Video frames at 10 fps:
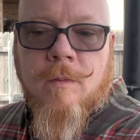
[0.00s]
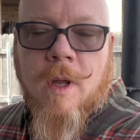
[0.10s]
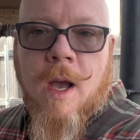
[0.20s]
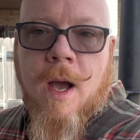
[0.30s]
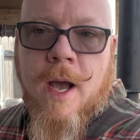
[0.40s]

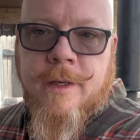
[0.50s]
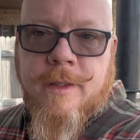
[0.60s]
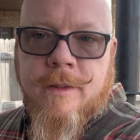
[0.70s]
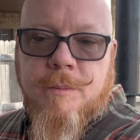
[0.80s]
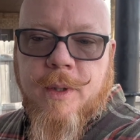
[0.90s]
I
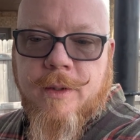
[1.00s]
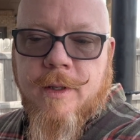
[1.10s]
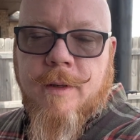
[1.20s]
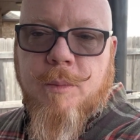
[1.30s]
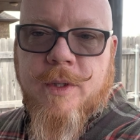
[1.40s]
didn't put
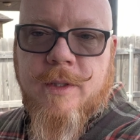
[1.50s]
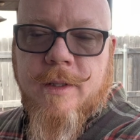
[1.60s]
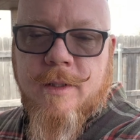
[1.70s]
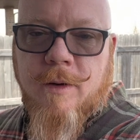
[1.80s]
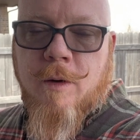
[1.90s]
the
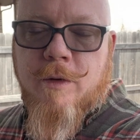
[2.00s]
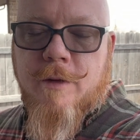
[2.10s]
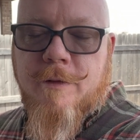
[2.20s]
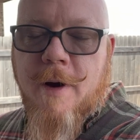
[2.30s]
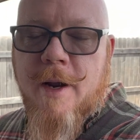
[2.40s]
briskets over the
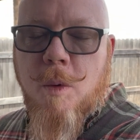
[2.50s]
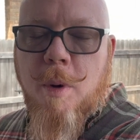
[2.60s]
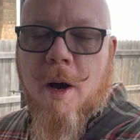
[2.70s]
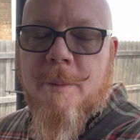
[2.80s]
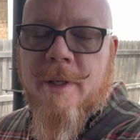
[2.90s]
fire
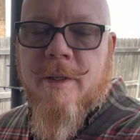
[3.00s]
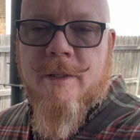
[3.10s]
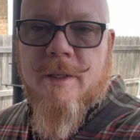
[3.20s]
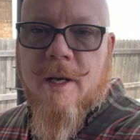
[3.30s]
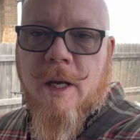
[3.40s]
pot
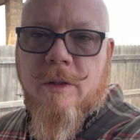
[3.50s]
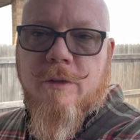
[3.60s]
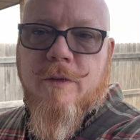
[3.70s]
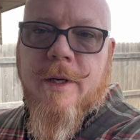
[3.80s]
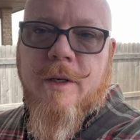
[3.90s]
because I was
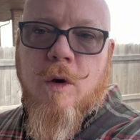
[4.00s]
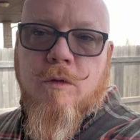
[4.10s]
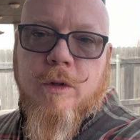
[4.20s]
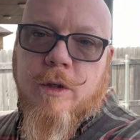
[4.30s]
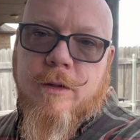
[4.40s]
afraid to
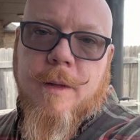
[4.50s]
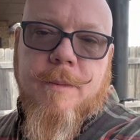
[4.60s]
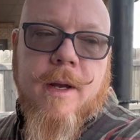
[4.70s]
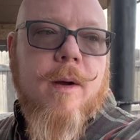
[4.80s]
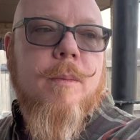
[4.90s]
overcook them
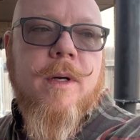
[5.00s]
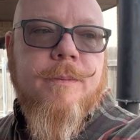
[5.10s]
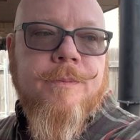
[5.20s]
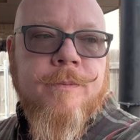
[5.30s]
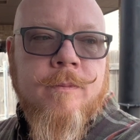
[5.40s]
there. But
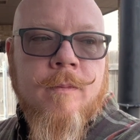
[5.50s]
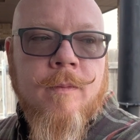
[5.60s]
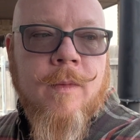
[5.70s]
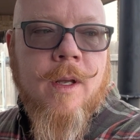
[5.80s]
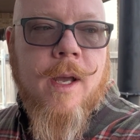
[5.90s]

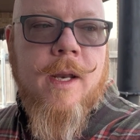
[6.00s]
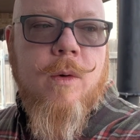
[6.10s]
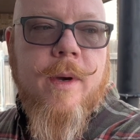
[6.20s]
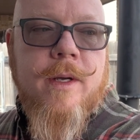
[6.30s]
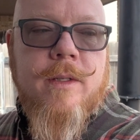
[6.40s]

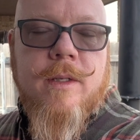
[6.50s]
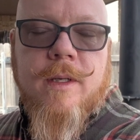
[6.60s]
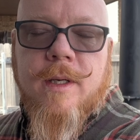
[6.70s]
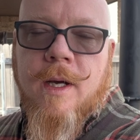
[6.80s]
anyways,